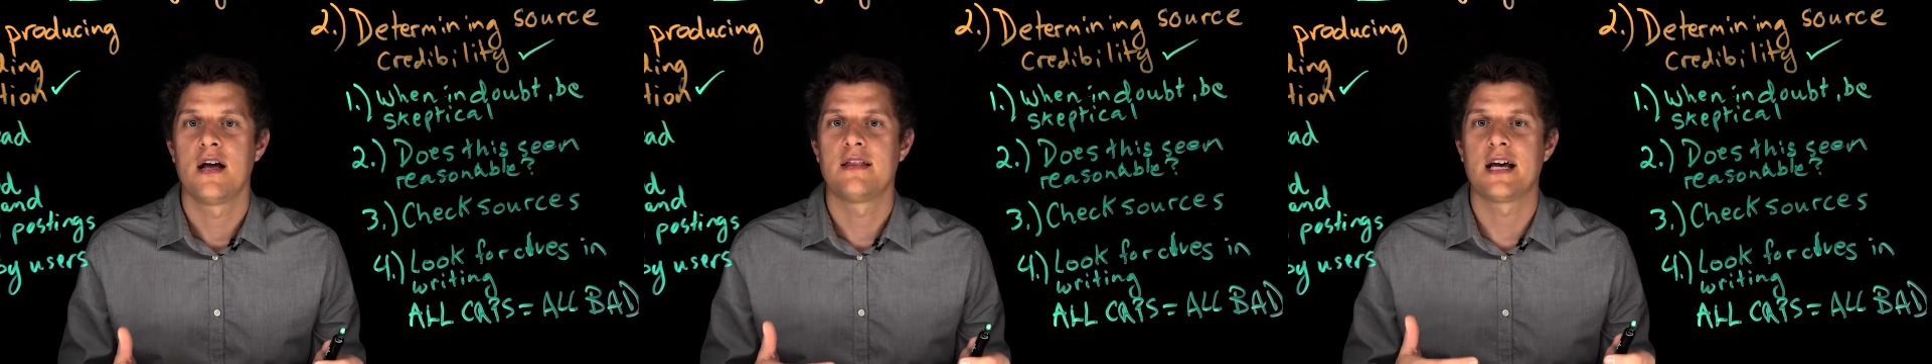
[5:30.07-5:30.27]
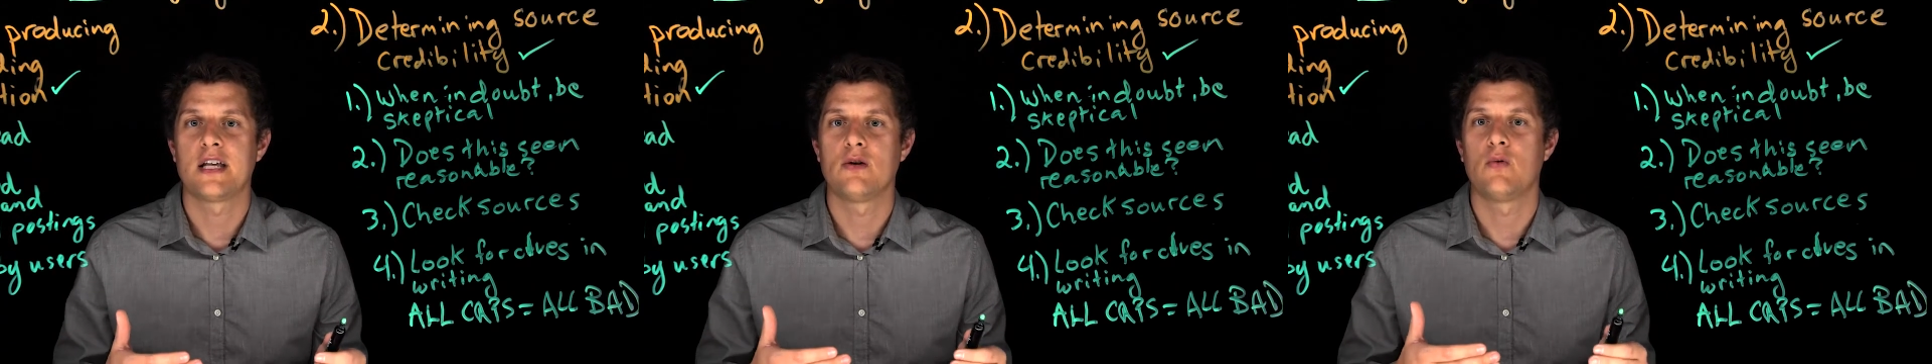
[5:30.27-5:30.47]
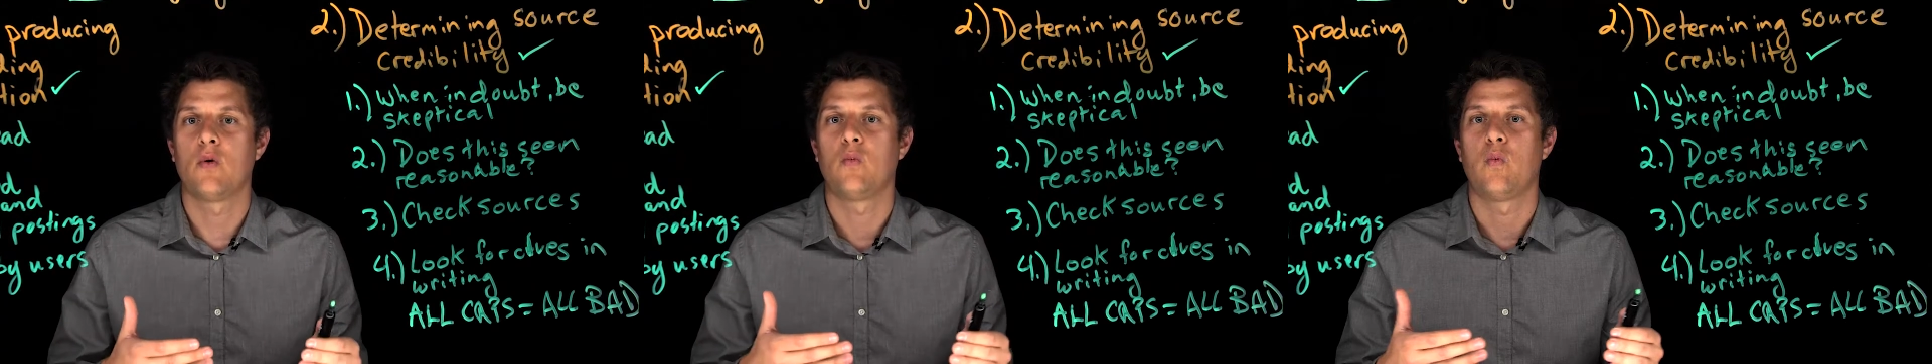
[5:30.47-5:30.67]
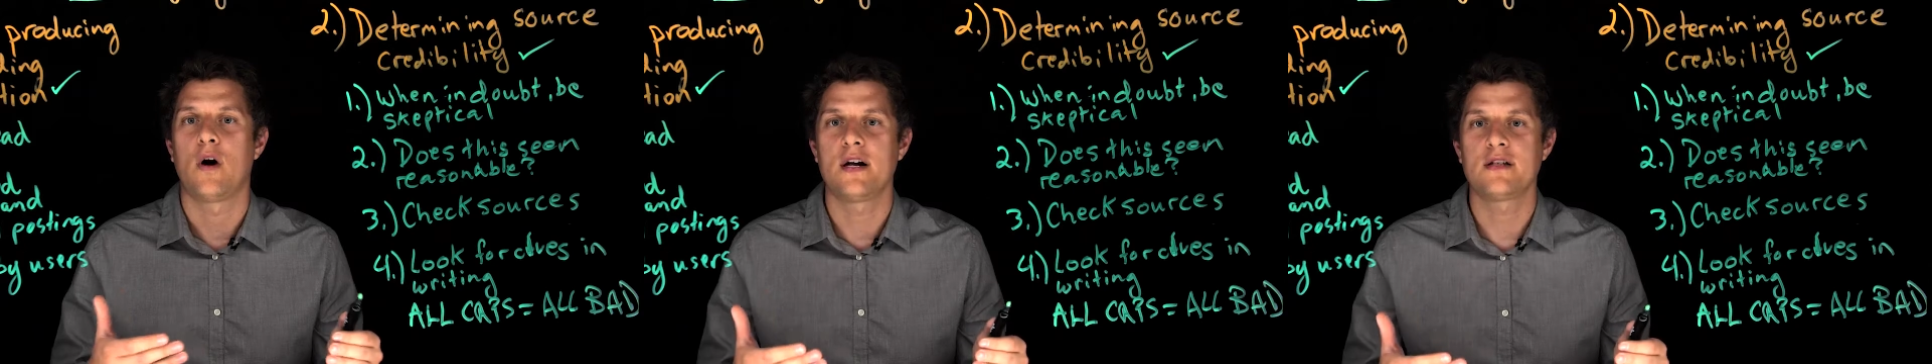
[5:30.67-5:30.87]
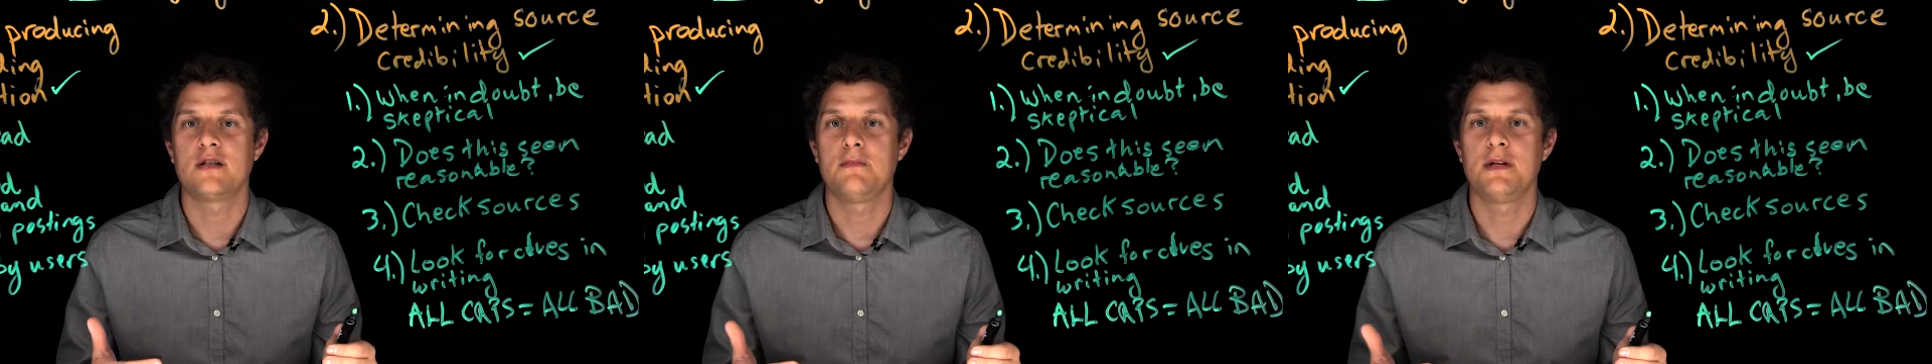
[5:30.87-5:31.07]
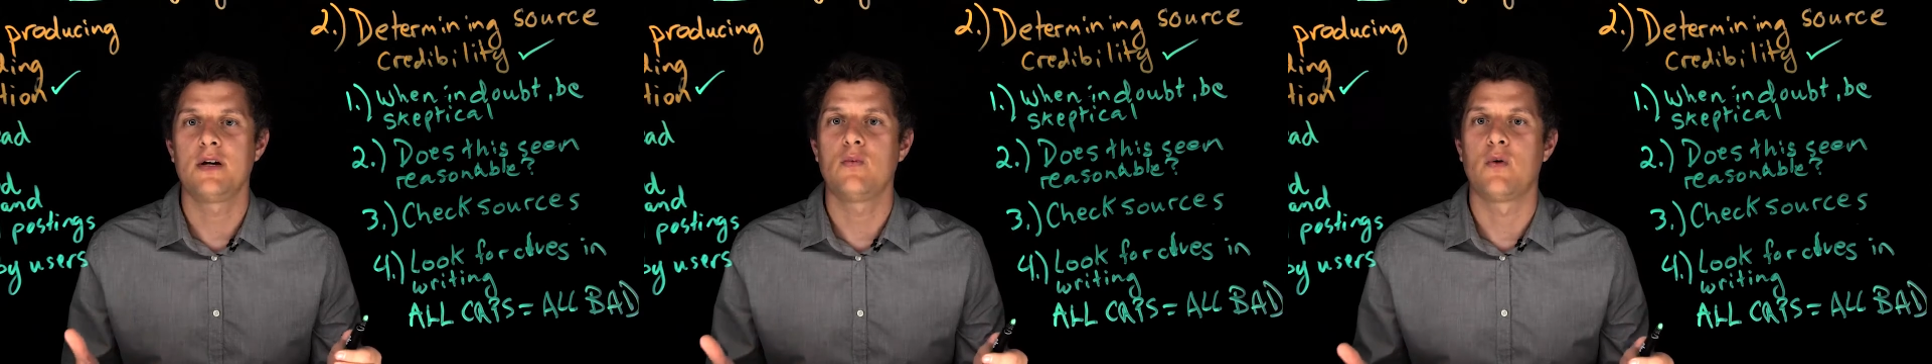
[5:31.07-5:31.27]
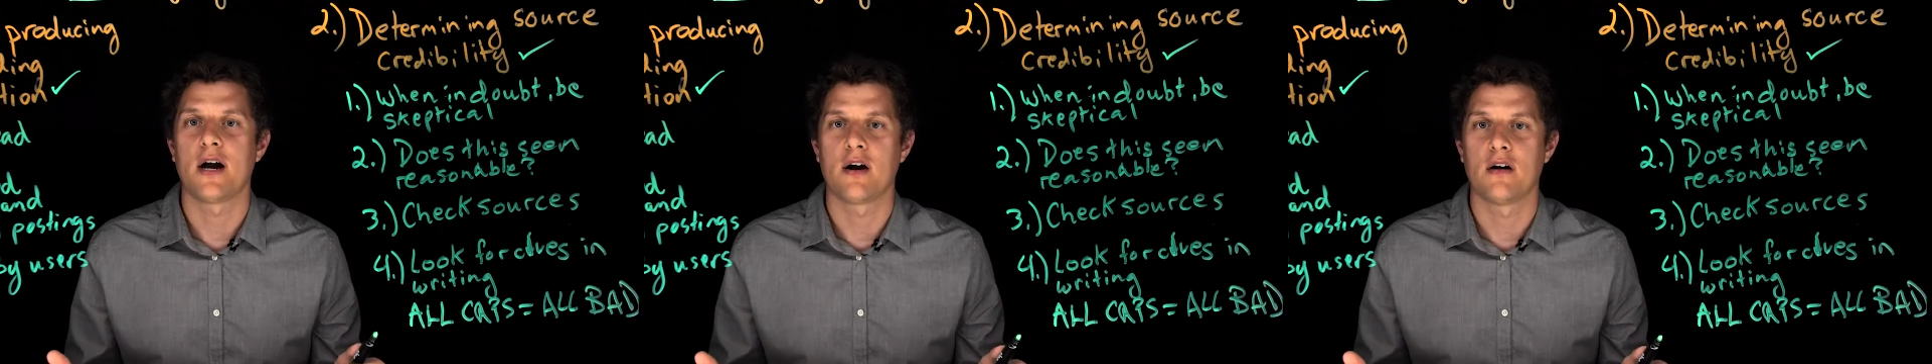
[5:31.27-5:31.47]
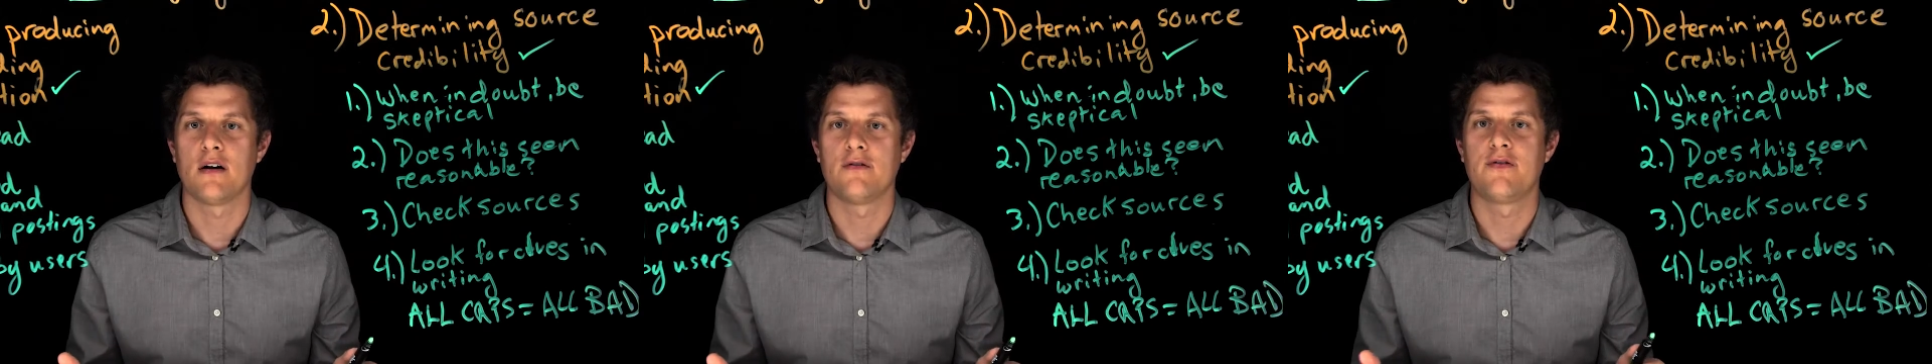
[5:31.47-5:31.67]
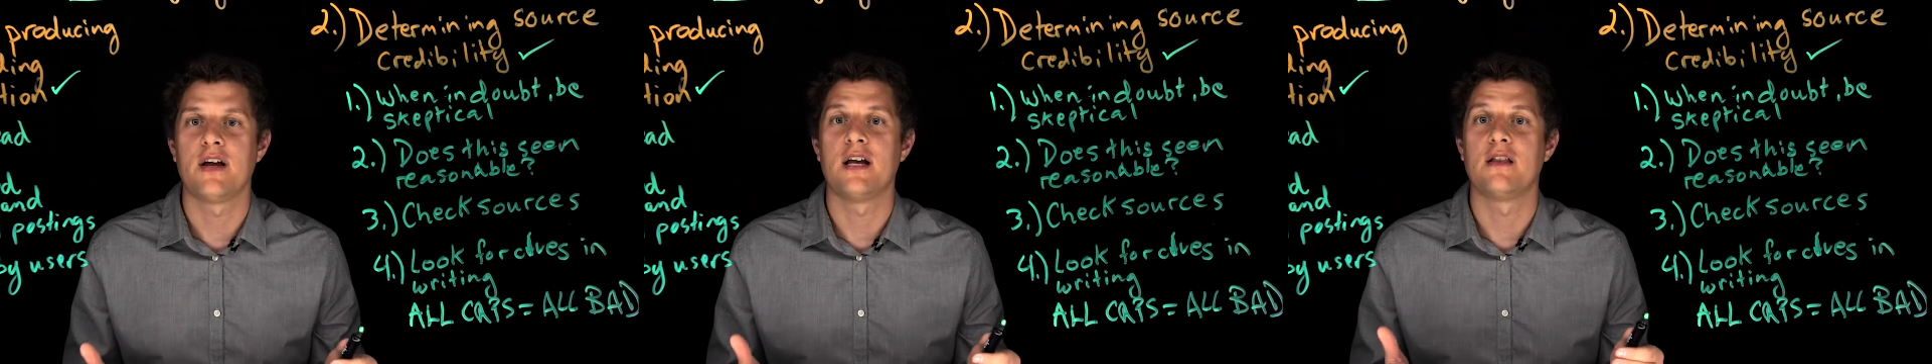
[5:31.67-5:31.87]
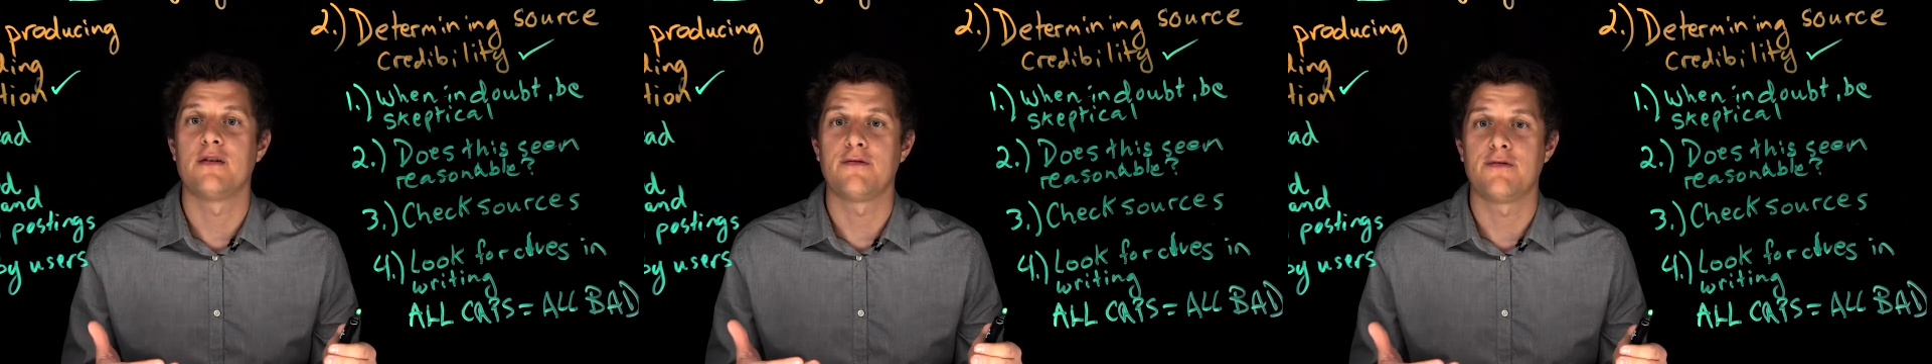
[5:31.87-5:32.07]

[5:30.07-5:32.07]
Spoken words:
that you will want to be aware of in the